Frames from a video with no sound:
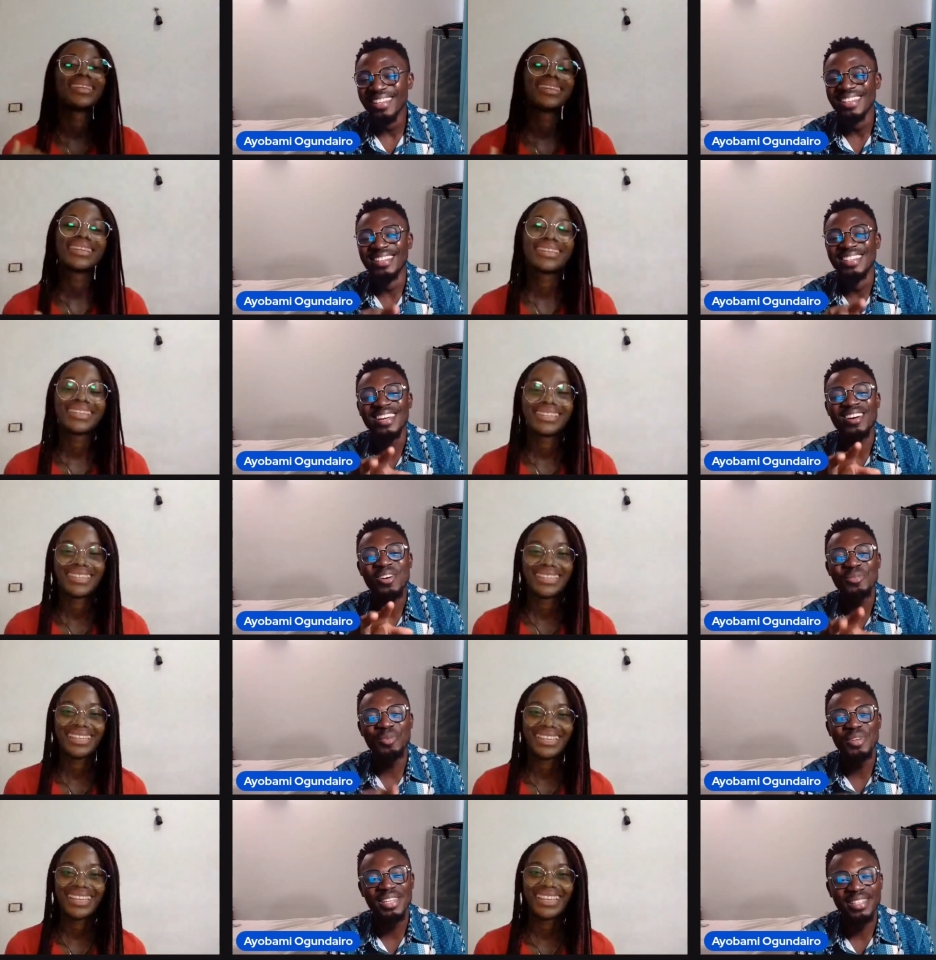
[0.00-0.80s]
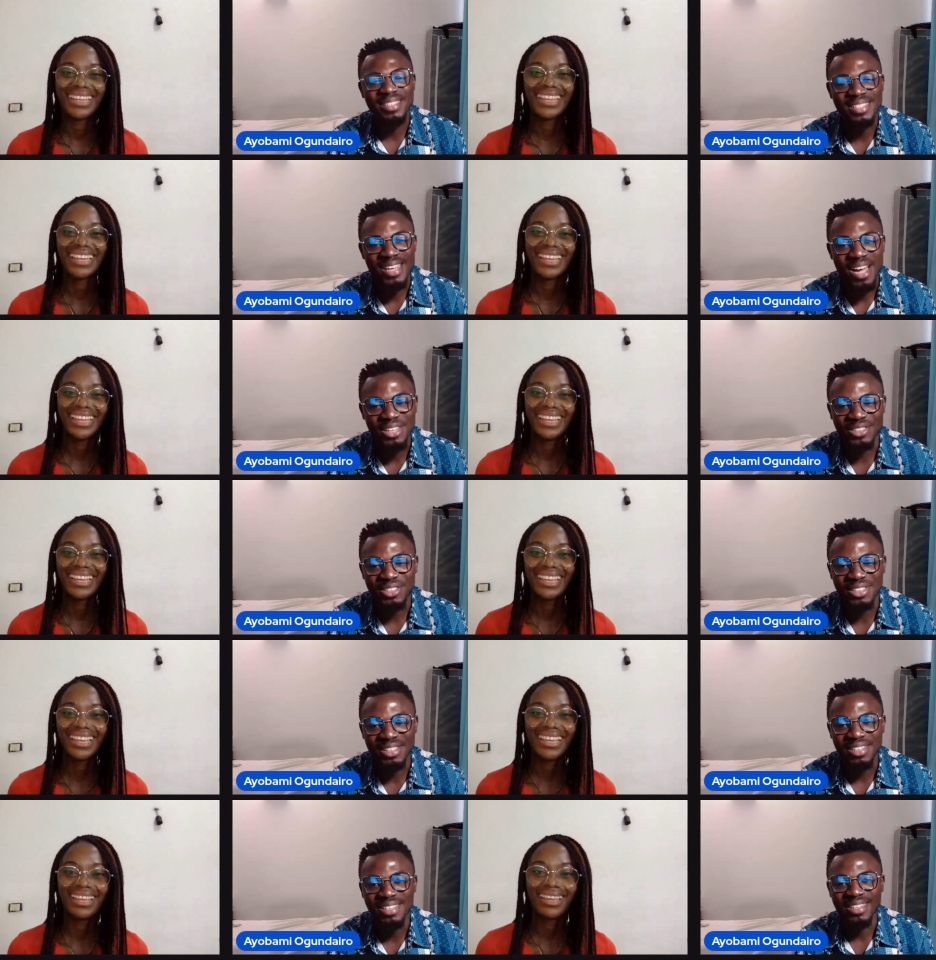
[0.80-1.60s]
Speaker 1: the community
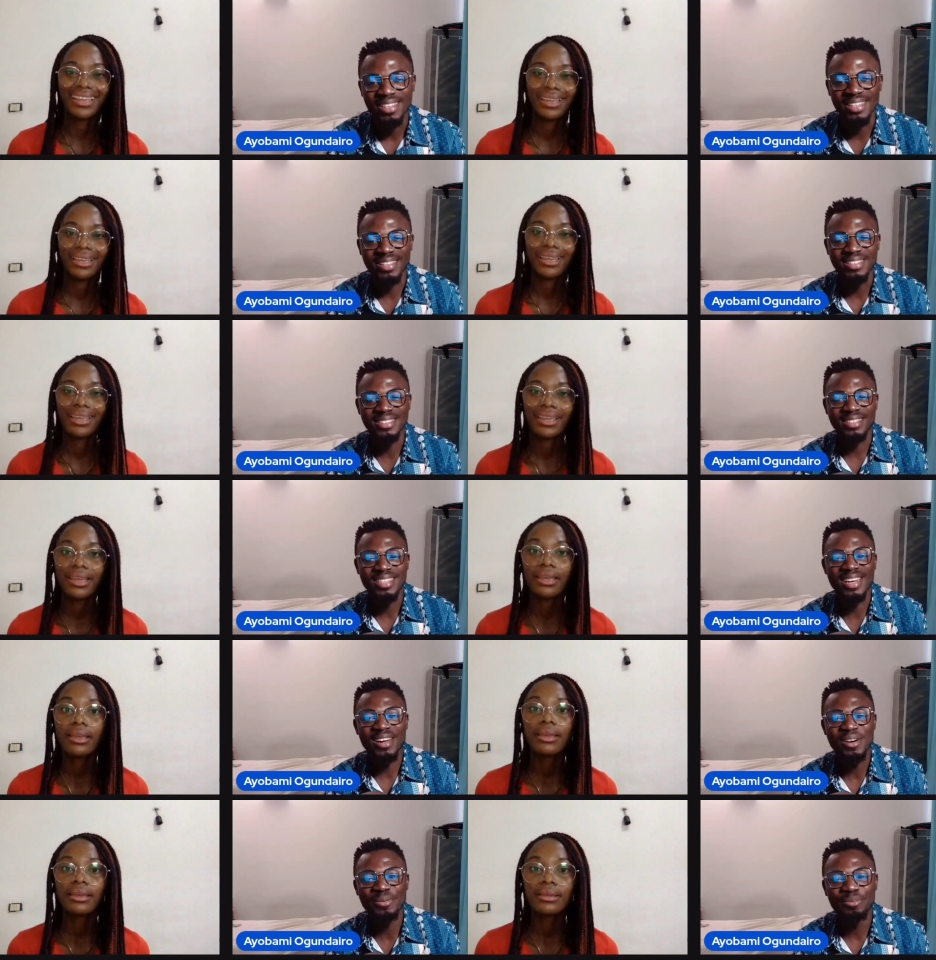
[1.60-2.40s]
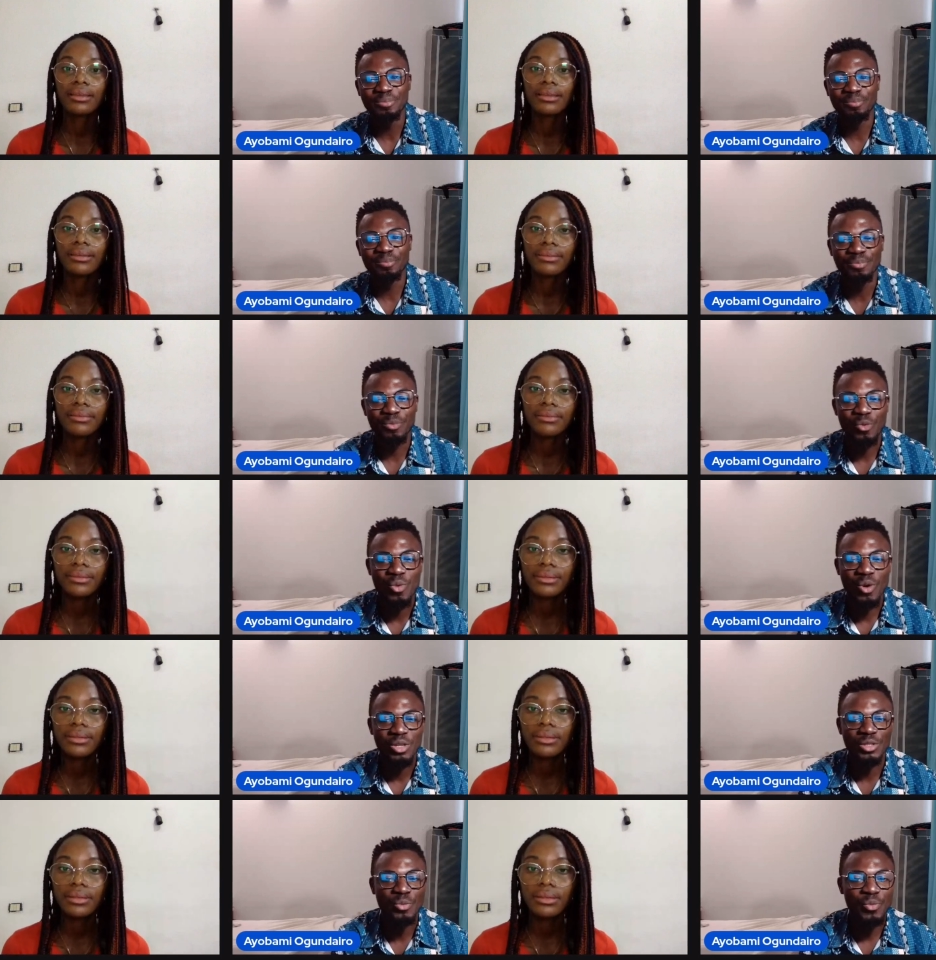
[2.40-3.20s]
actually is um,
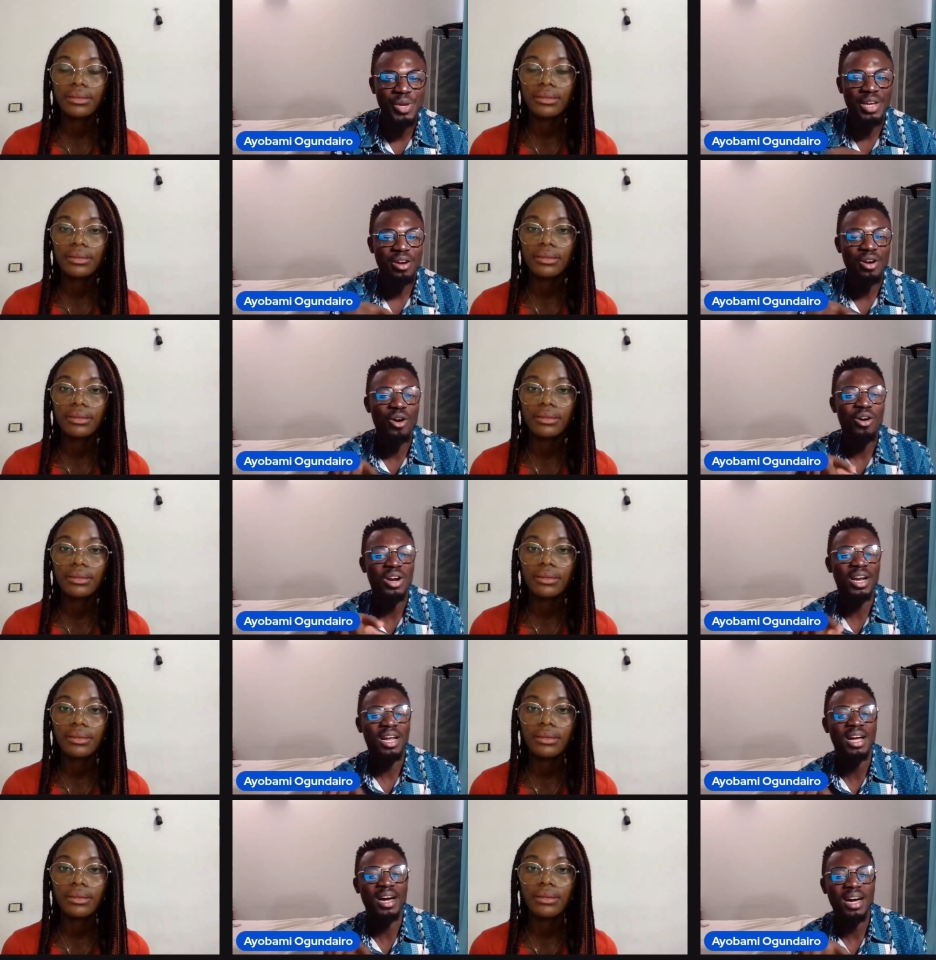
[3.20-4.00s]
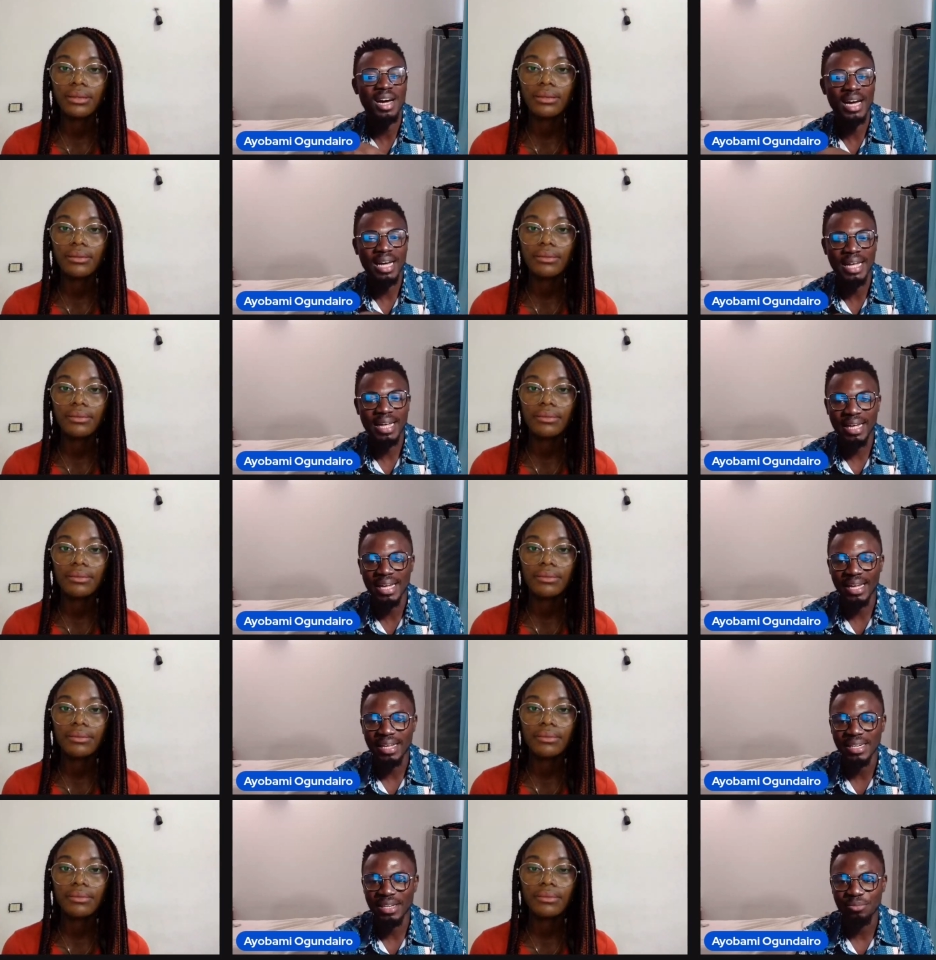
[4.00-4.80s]
what we all, uh,
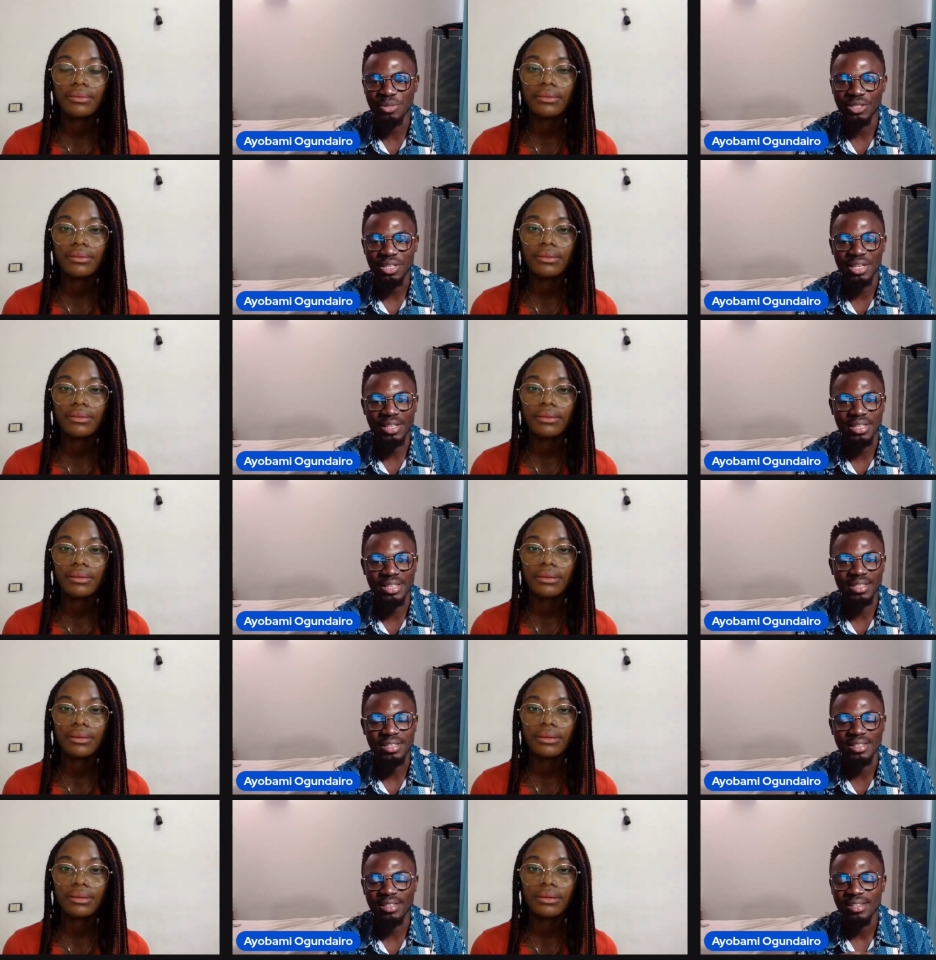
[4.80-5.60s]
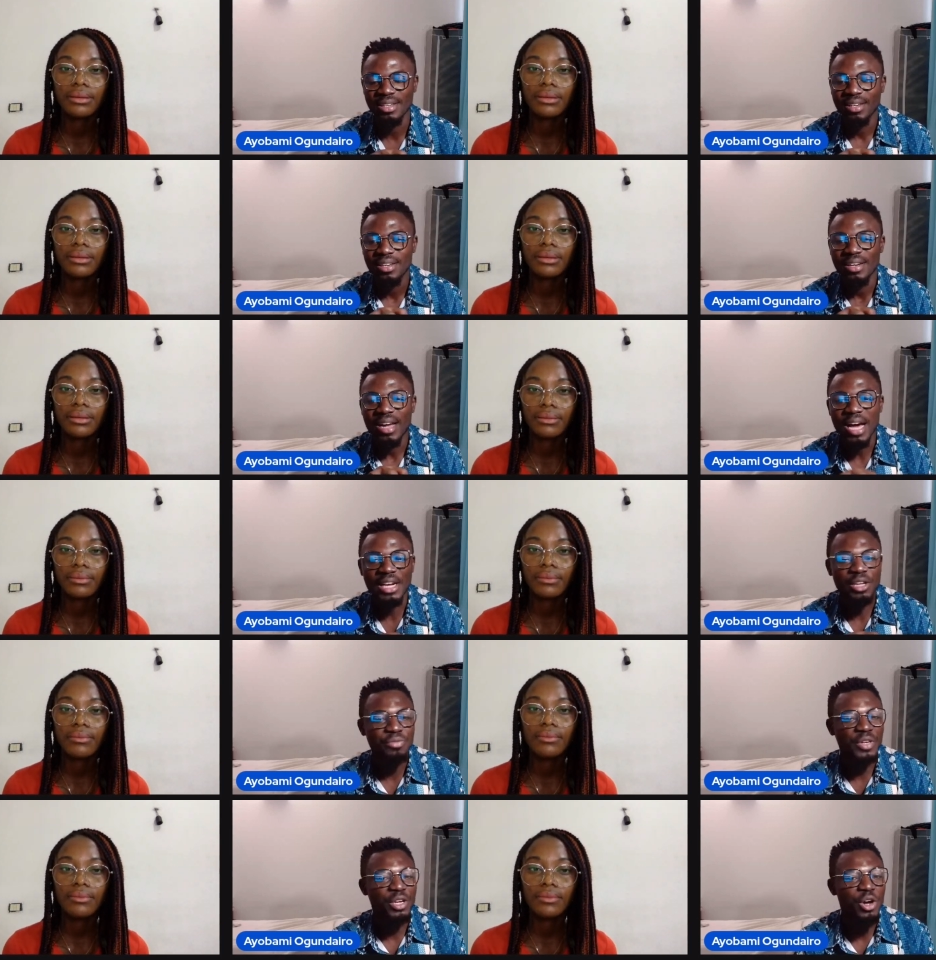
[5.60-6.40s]
uh, let me say, are
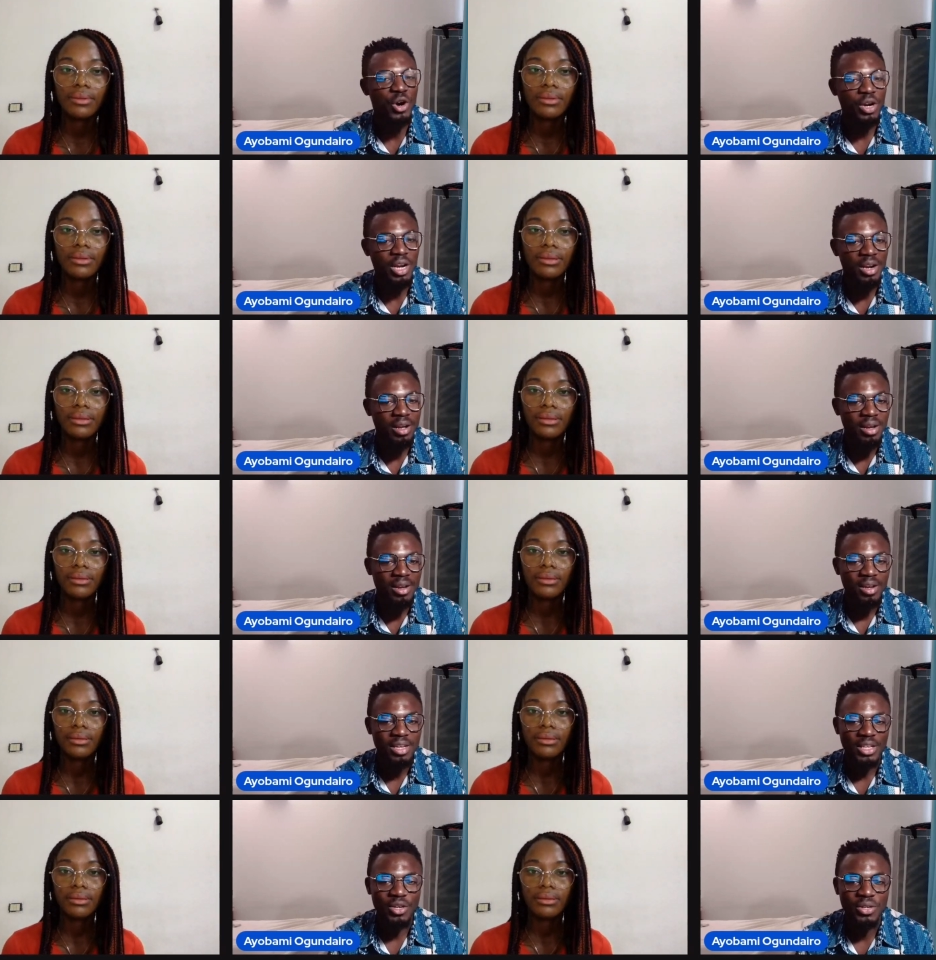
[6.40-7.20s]
living on. You